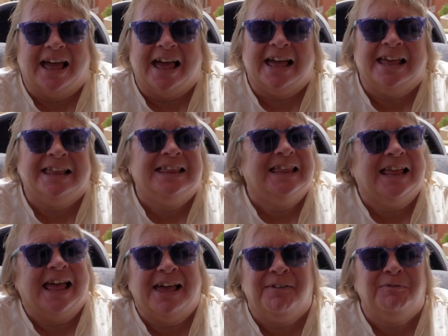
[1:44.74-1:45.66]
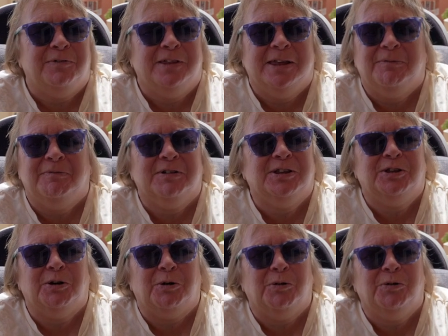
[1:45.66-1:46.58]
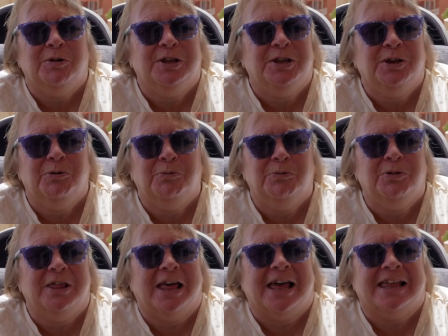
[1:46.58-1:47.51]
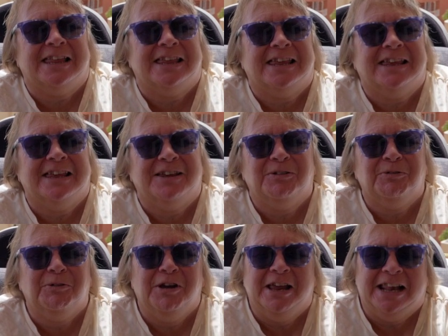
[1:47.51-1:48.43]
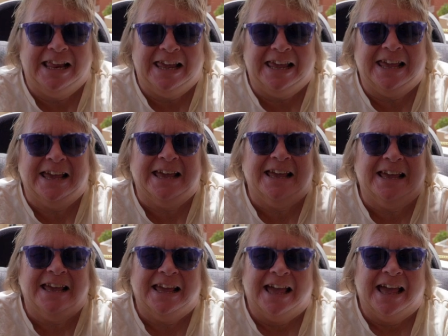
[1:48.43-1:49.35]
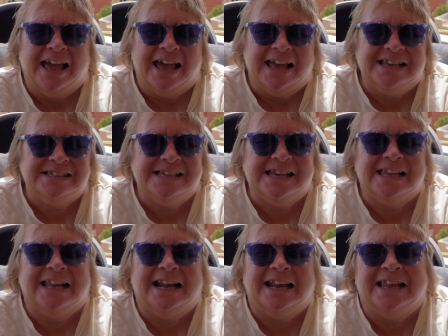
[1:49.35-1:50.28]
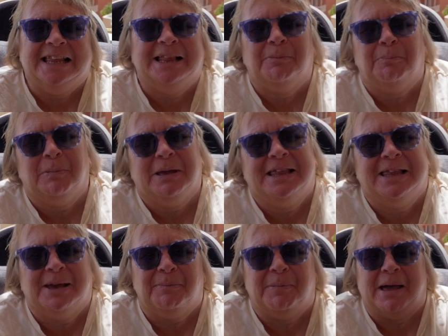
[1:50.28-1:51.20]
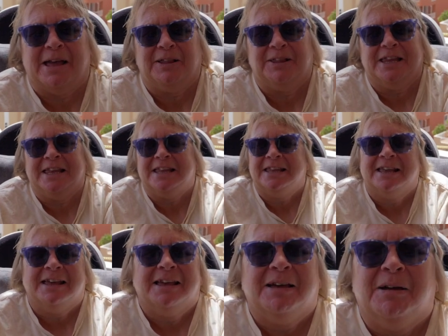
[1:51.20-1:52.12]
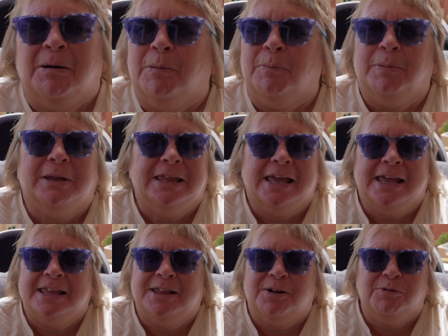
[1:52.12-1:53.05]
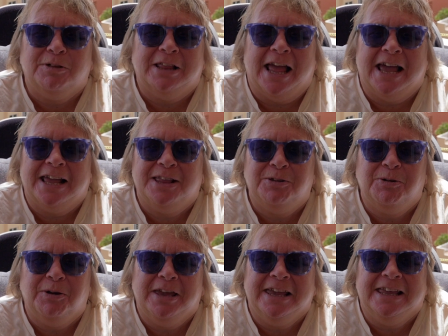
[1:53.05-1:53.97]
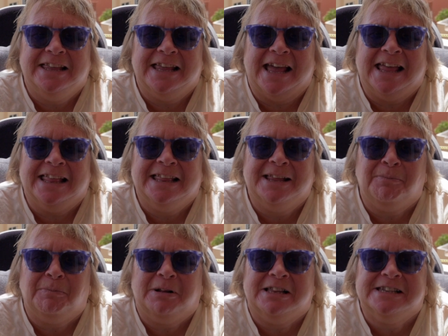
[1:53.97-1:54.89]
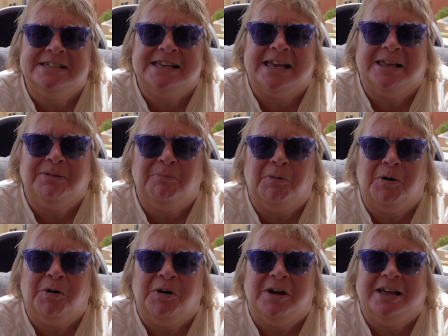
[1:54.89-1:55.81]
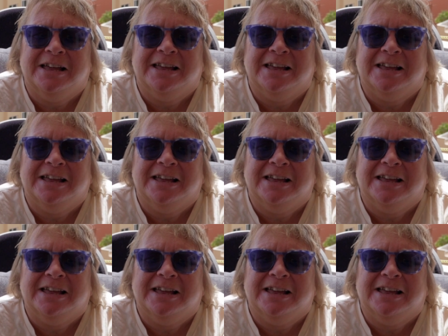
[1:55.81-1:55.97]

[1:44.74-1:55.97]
I haven't even told you that, really. I said a little bit about it, but I don't like to eat animals anymore.